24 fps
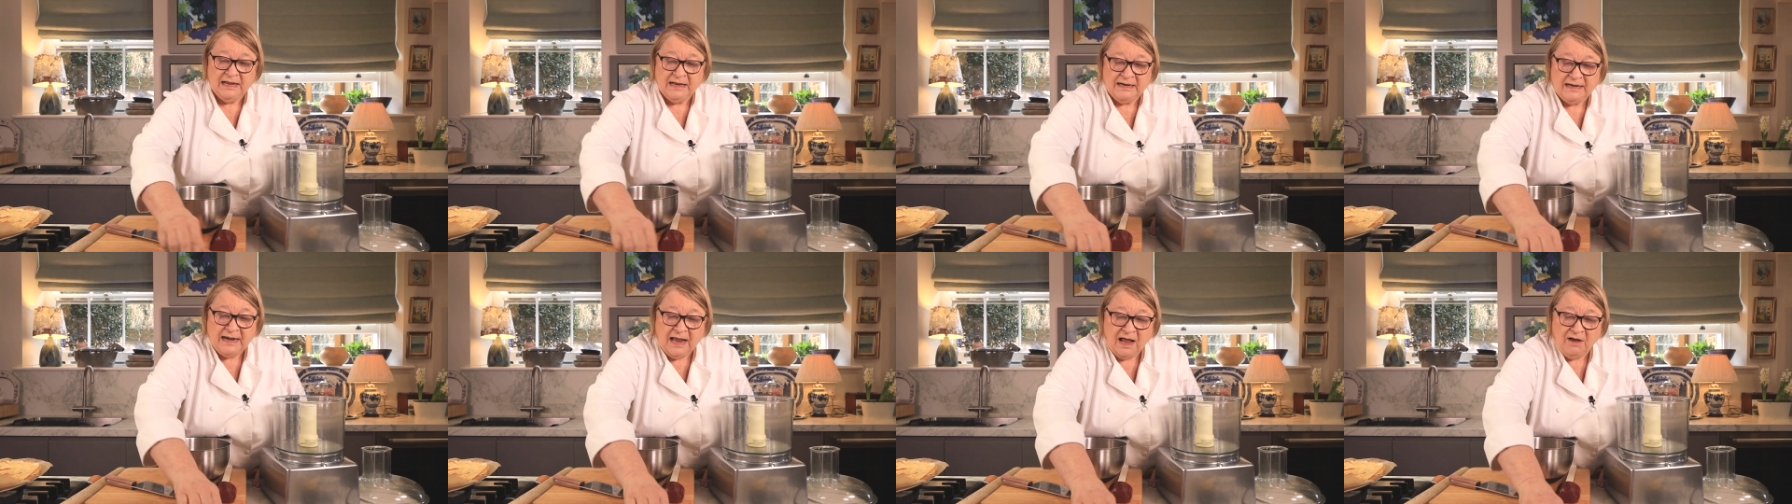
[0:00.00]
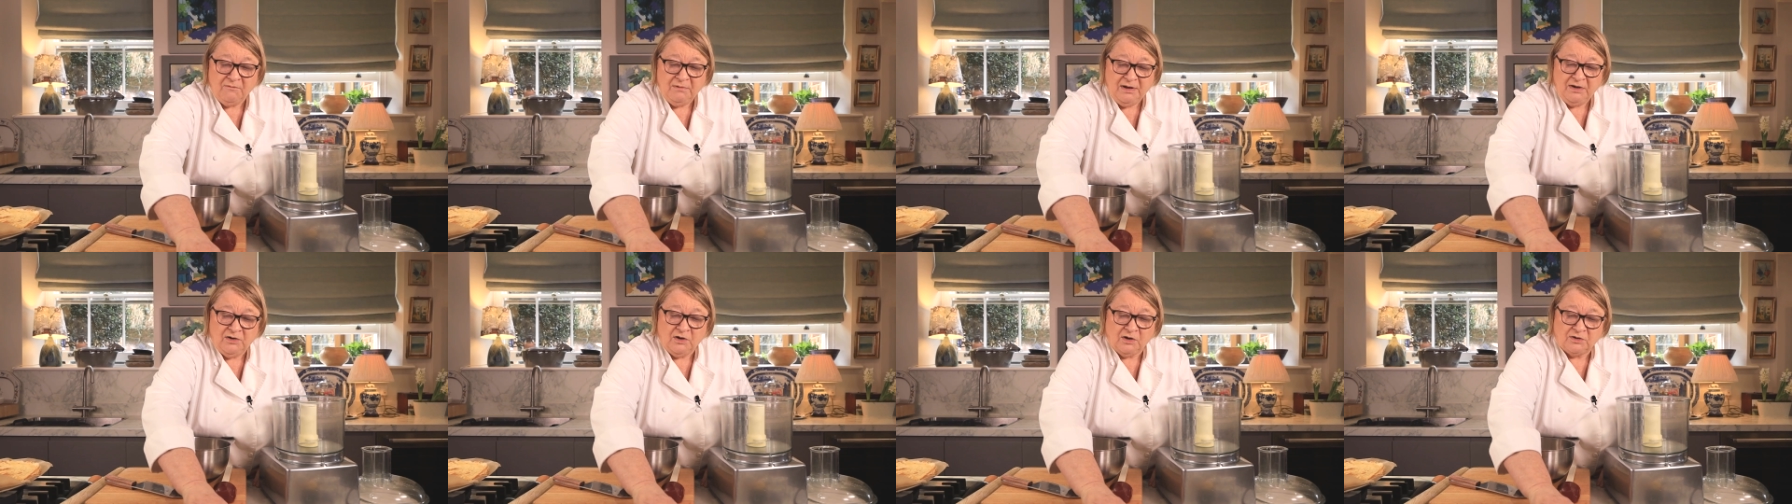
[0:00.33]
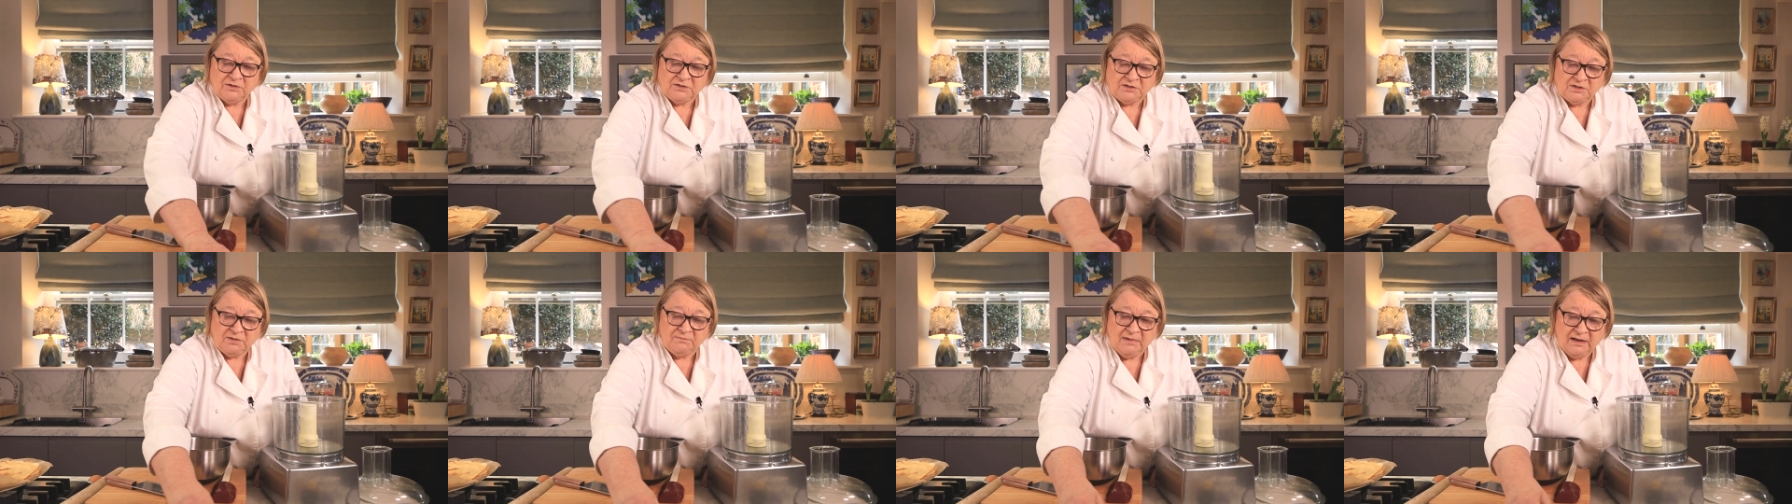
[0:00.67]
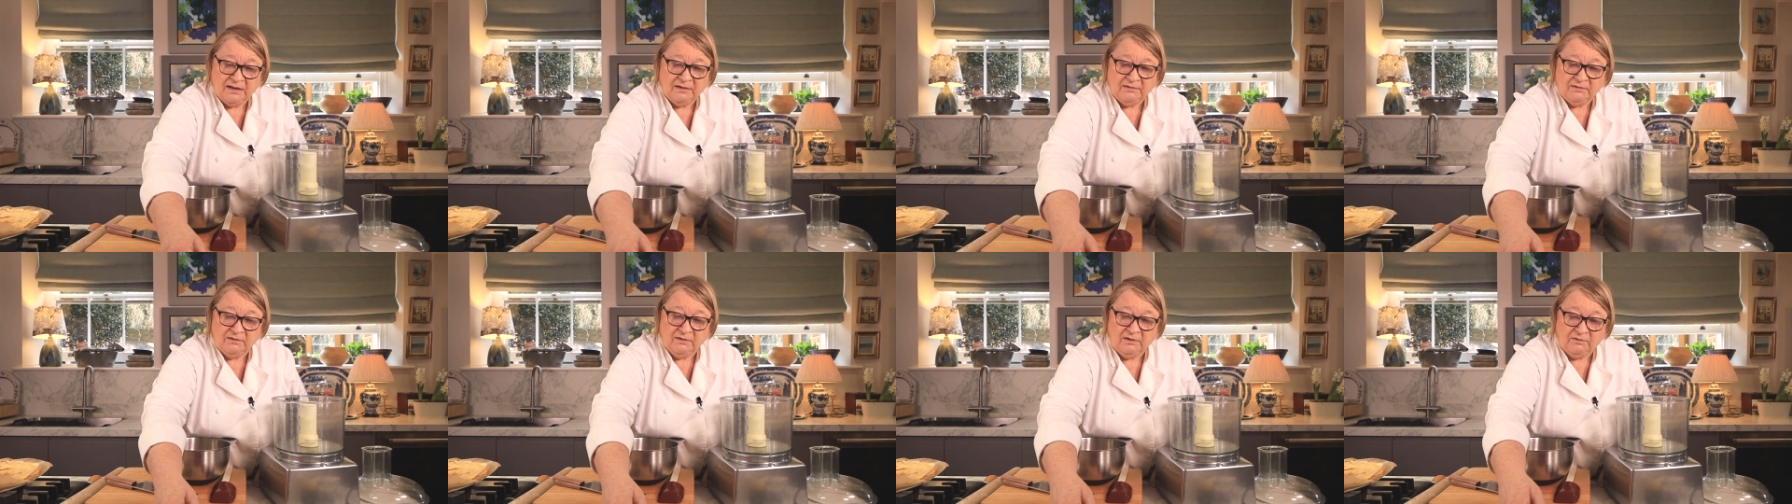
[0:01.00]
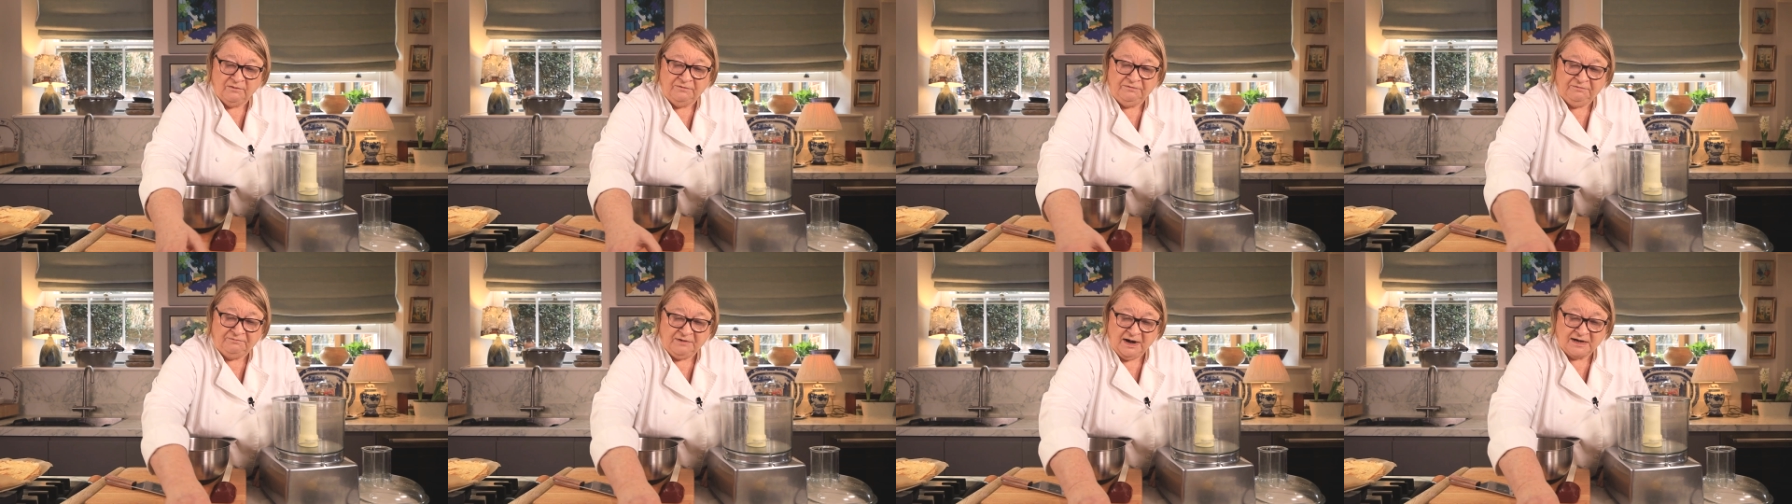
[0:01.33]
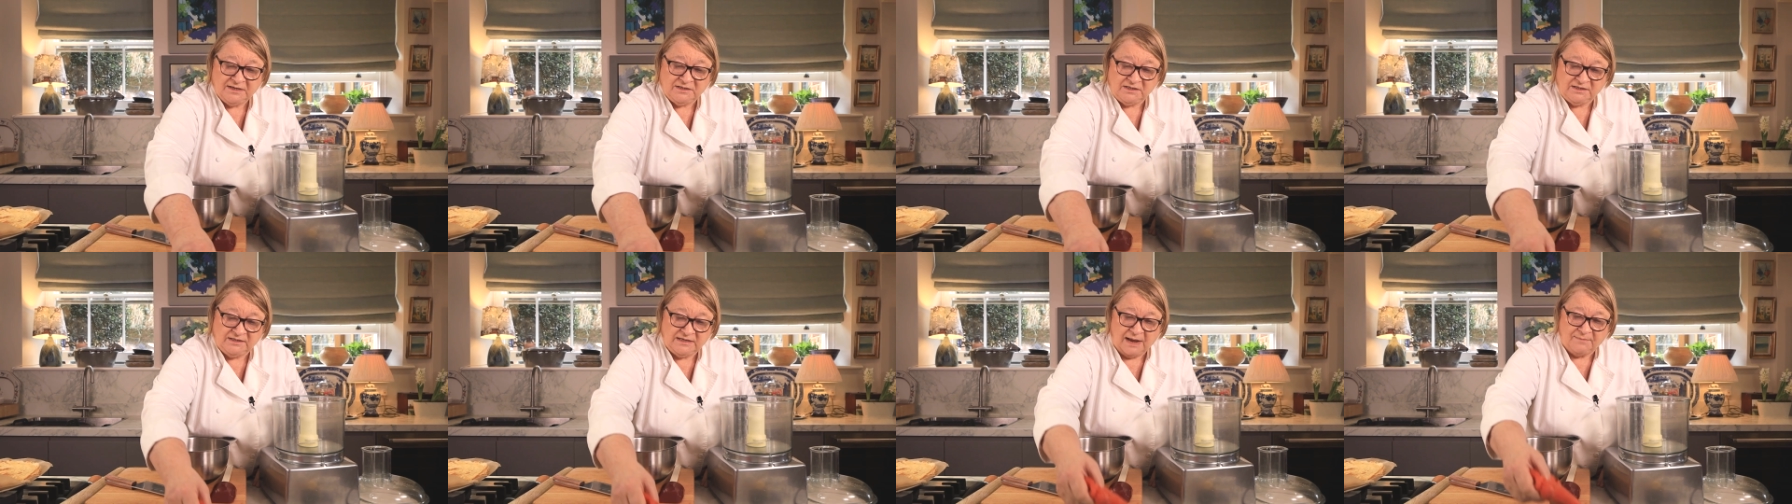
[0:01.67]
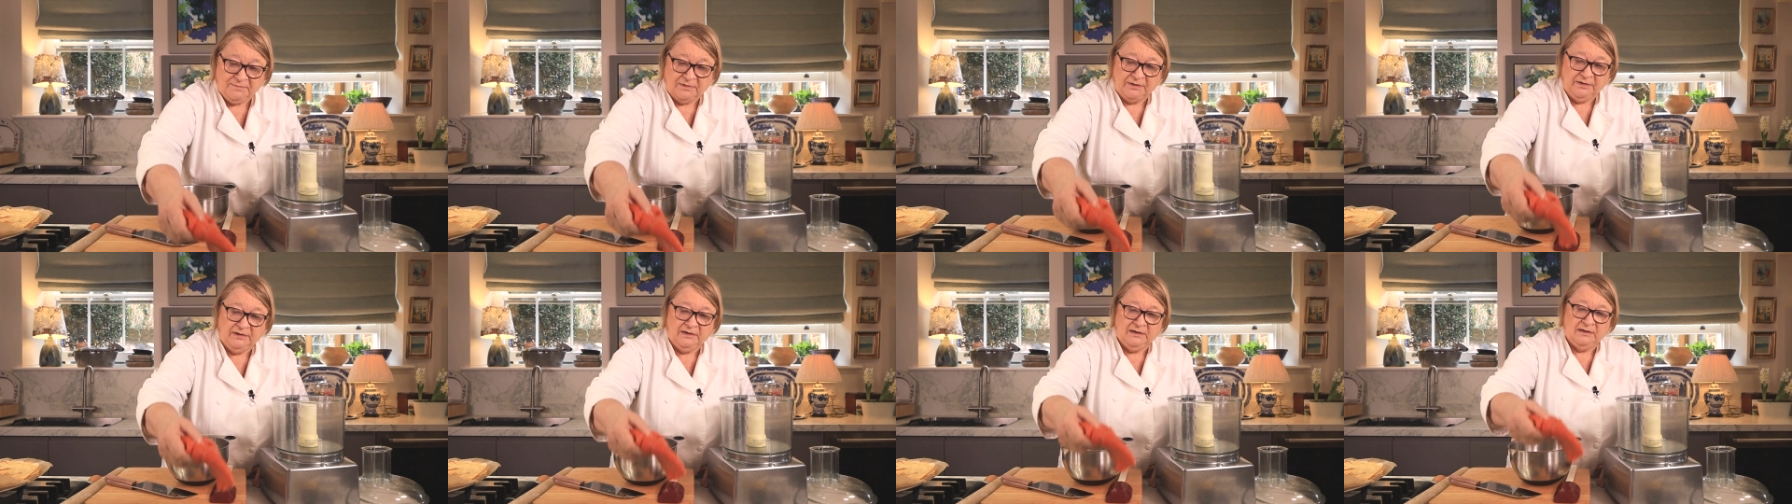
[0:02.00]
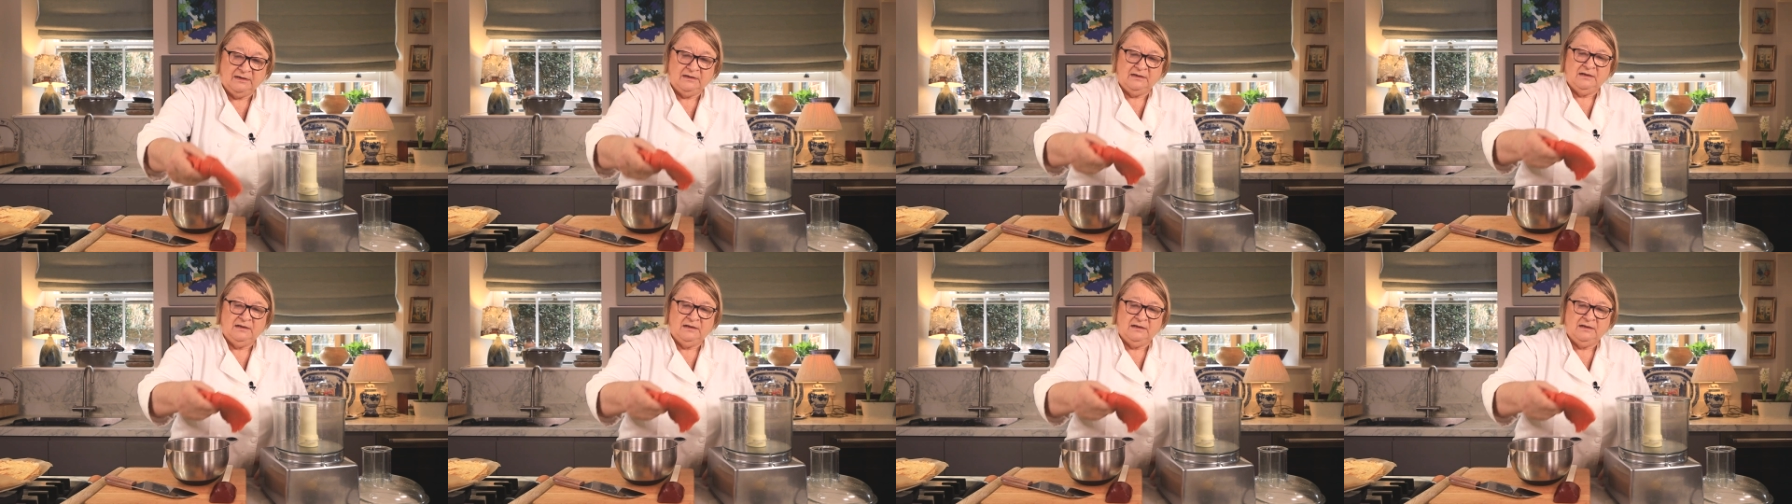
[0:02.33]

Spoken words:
Now we've got some fresh salmon,